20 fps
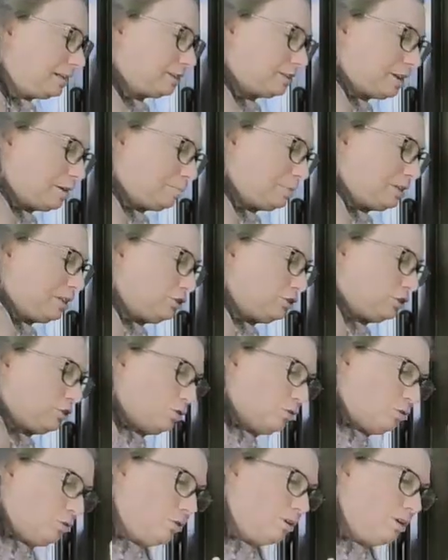sloppy
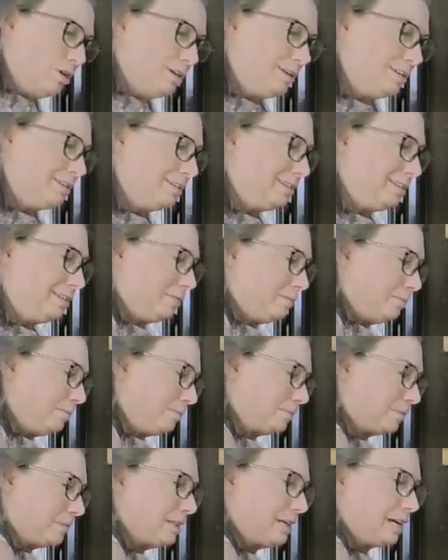joe
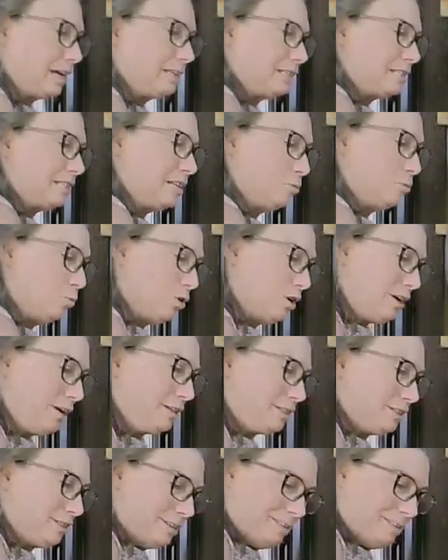as they want